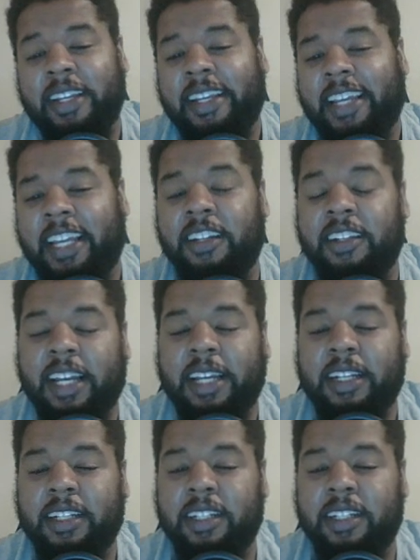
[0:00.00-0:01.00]
It looked
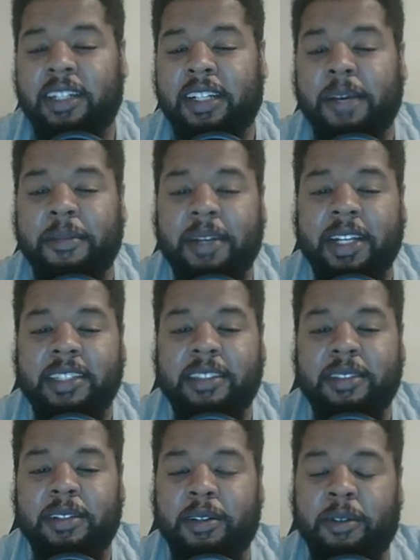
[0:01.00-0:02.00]
like coming
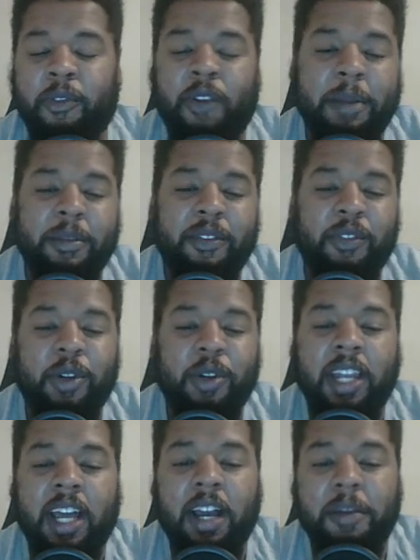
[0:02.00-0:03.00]
into him right before
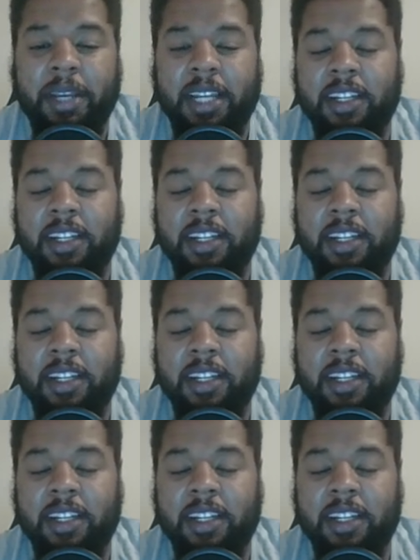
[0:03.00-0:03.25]
lock, man.